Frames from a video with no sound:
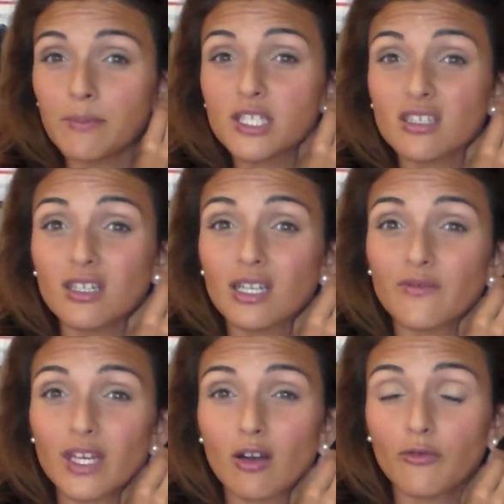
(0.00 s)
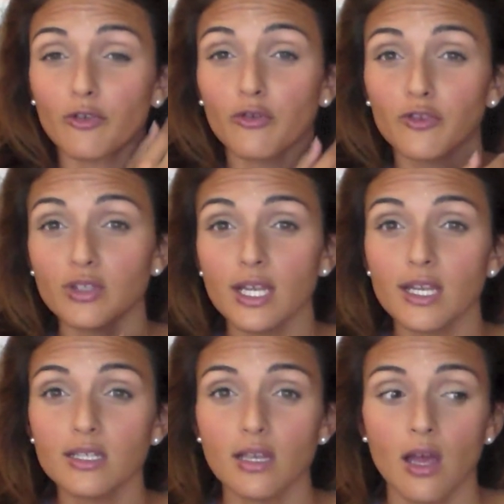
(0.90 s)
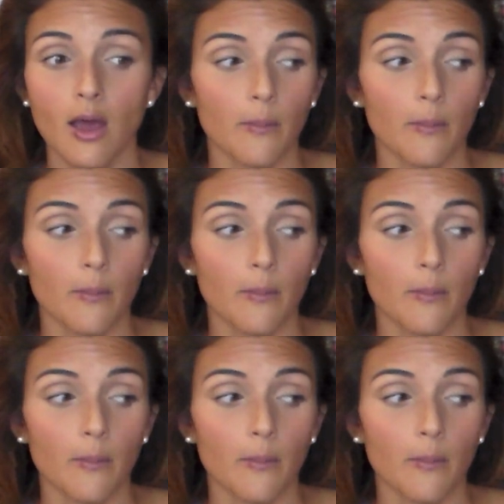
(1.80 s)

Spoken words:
I'm just gonna leave that on for a few days,